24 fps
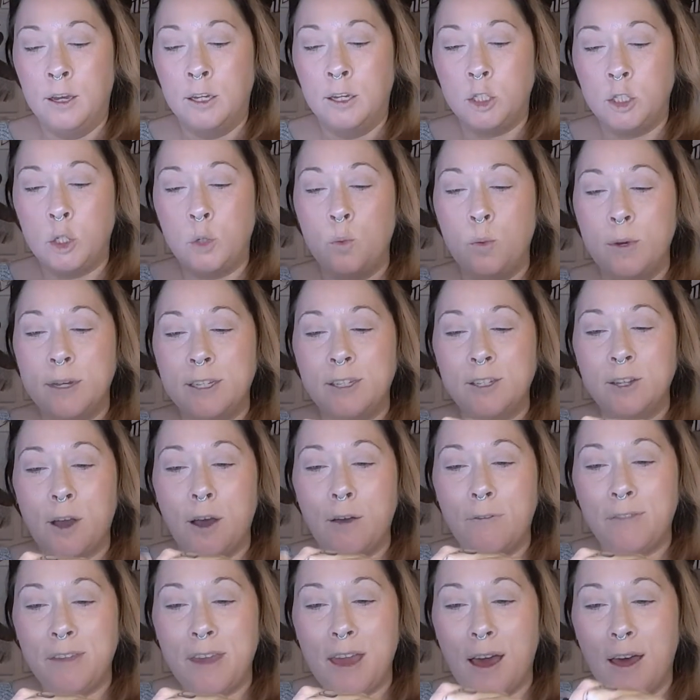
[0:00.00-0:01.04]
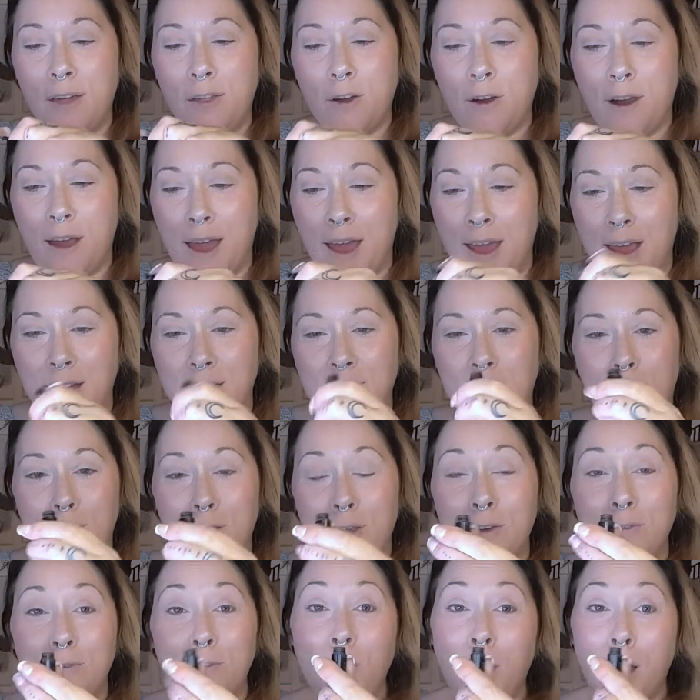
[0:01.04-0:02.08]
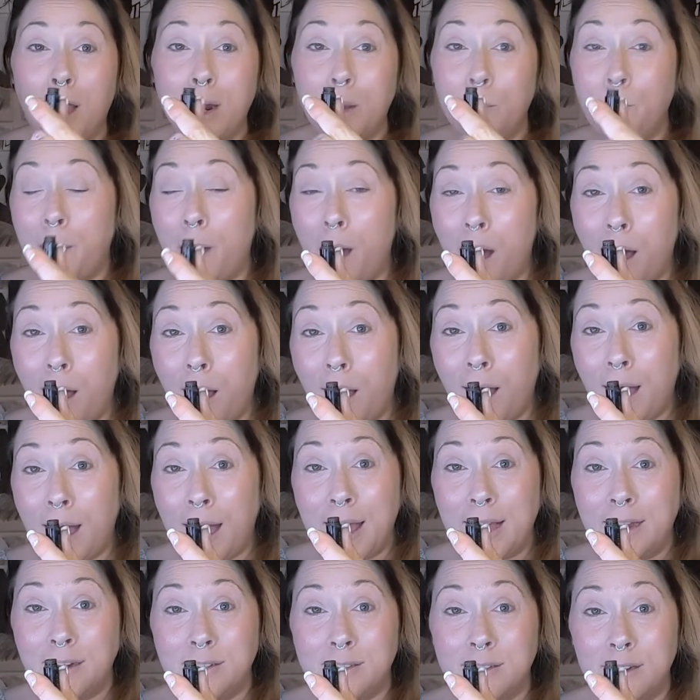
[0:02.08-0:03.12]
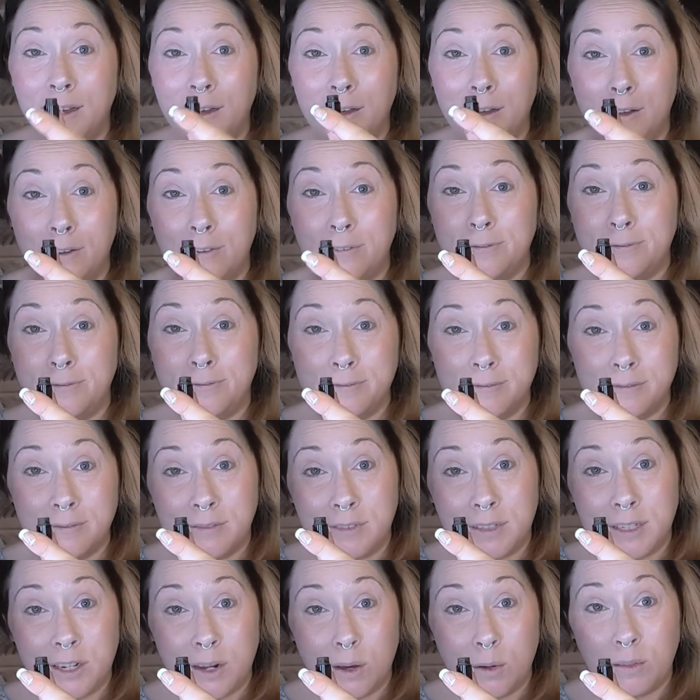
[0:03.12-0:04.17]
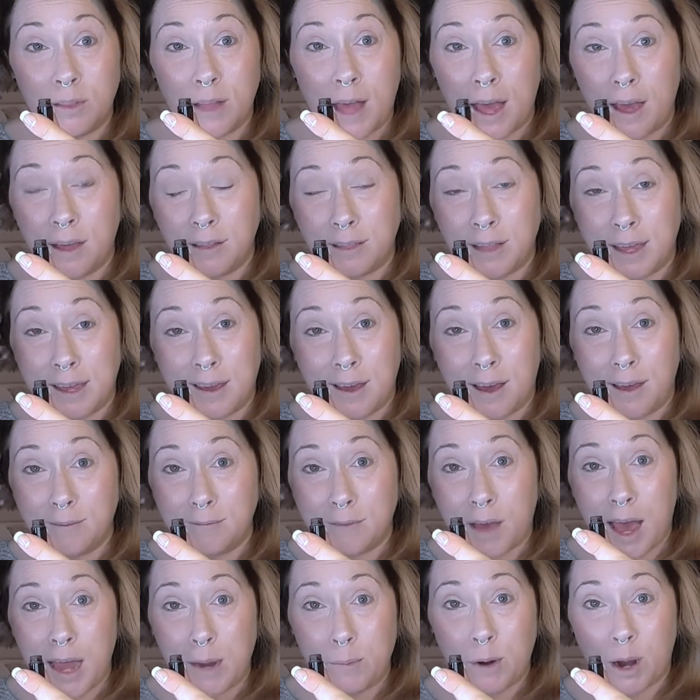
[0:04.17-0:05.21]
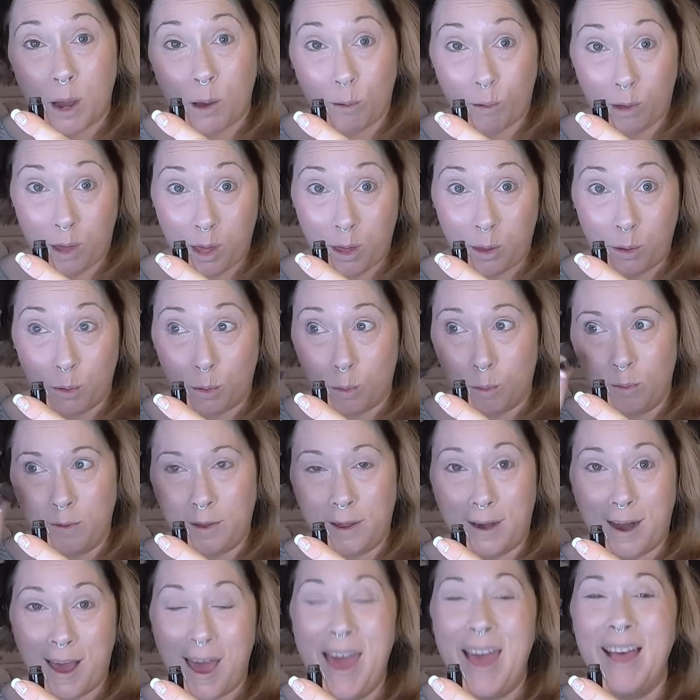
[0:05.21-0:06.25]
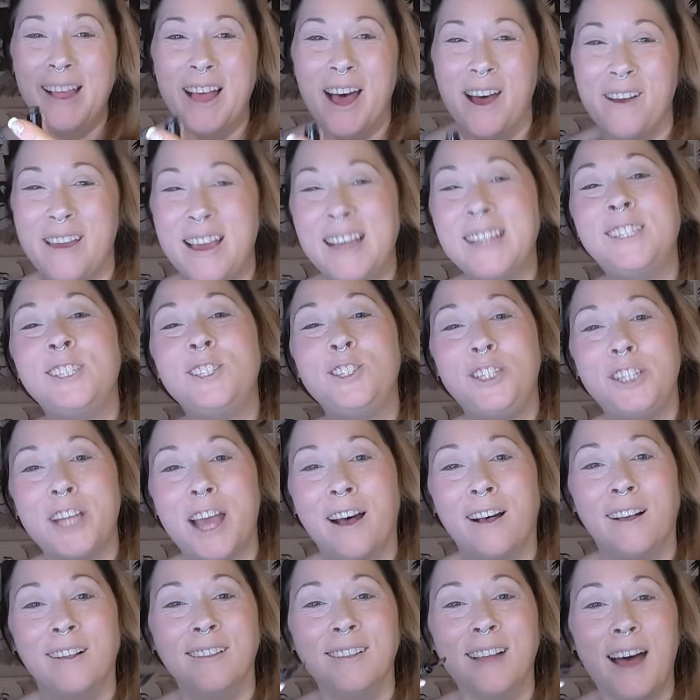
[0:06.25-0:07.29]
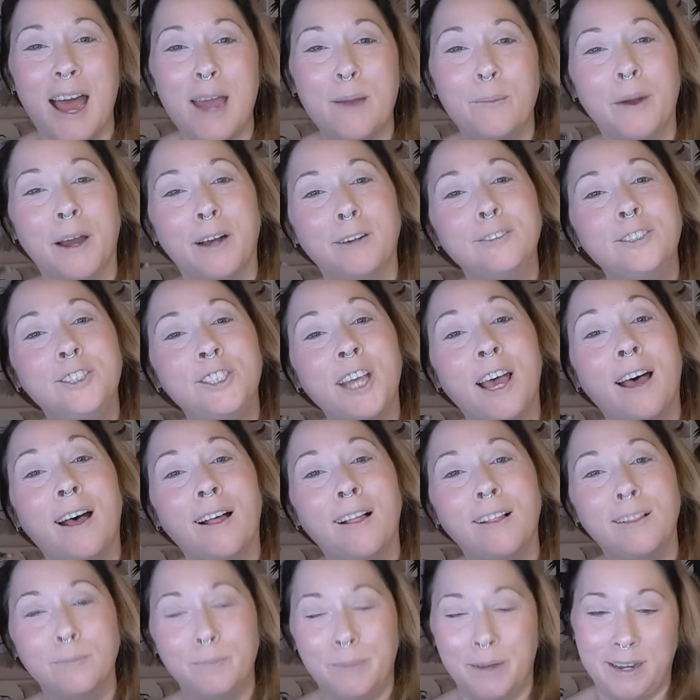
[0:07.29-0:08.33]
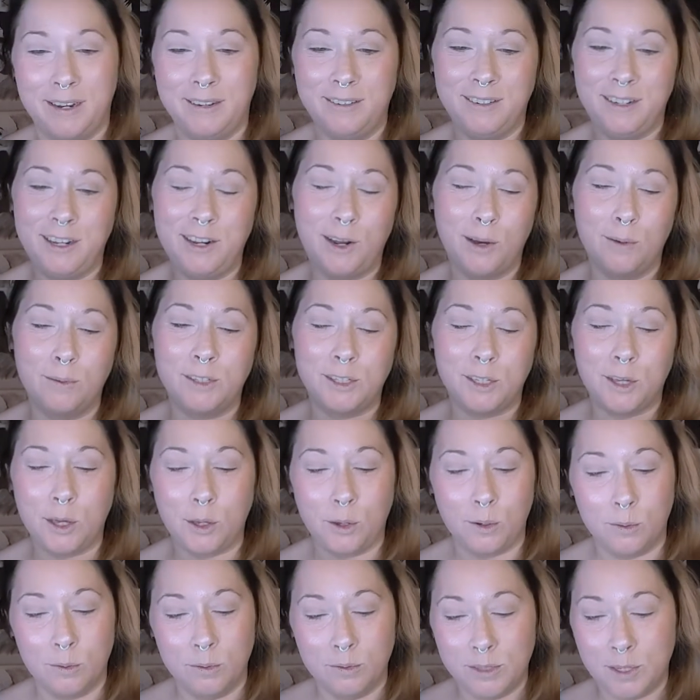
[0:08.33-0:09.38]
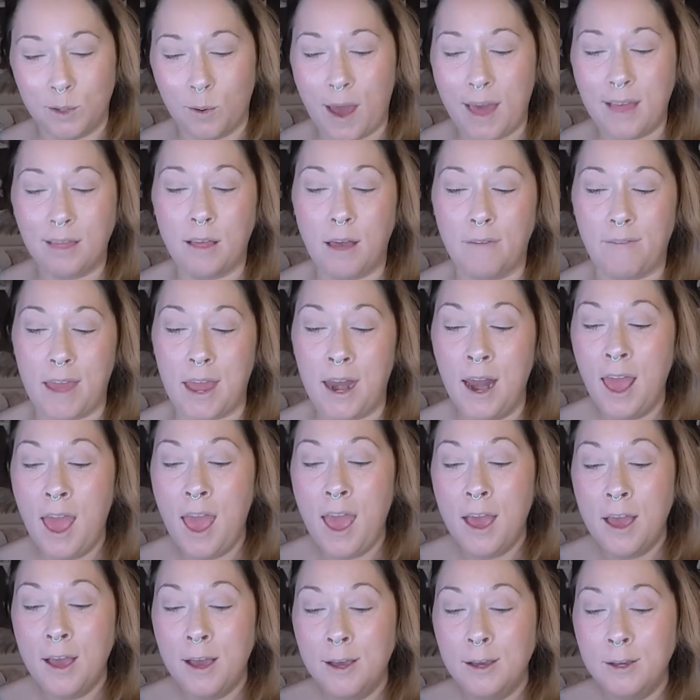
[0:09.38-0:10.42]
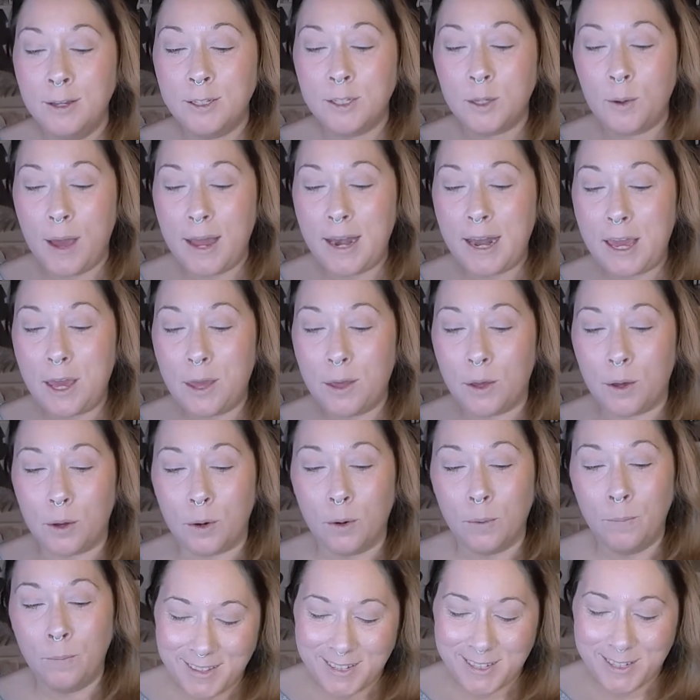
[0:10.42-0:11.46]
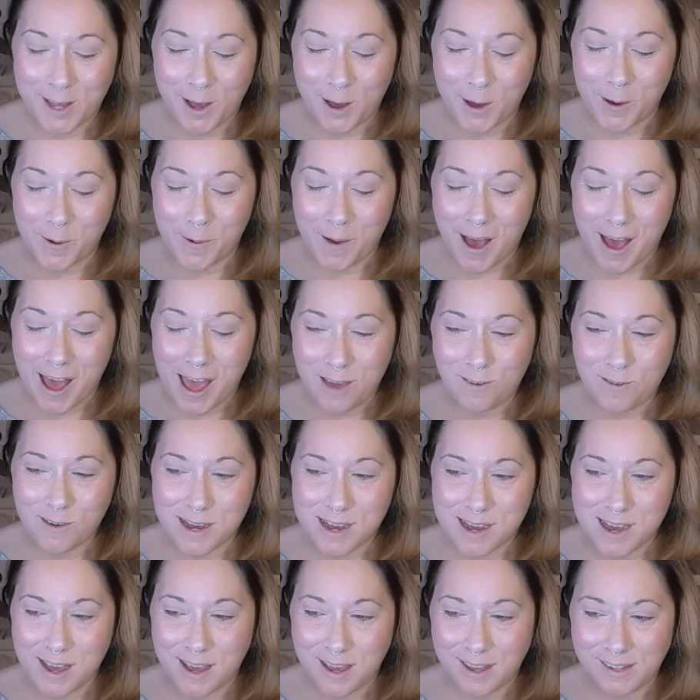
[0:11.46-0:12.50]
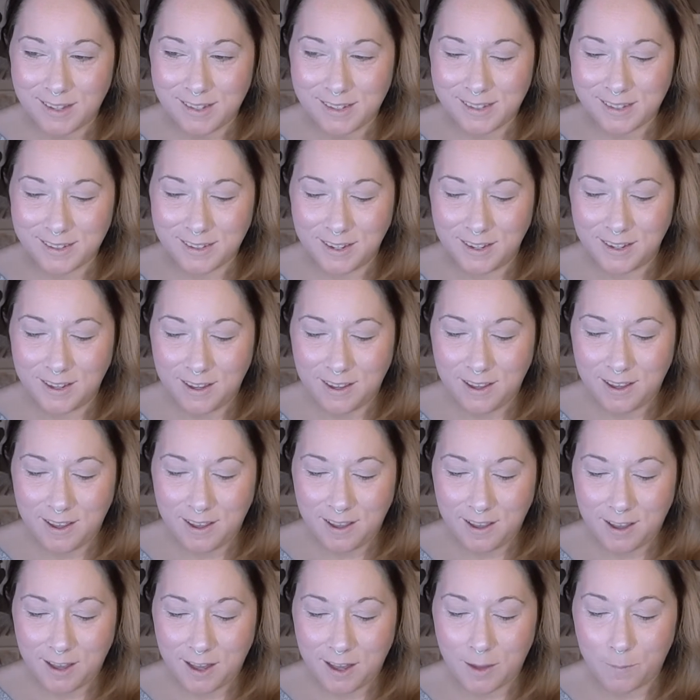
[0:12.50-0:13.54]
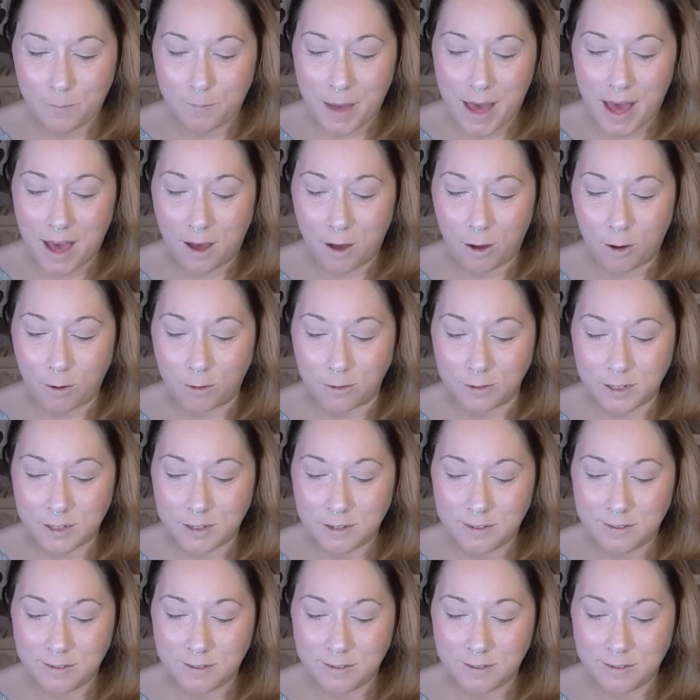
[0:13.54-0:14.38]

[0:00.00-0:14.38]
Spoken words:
twist off the other end and you've got a pot of, you know, like eyebrow goo. And it's gel, eyebrow gel, but you know, it's goo, so I love it. So anywho, so I was about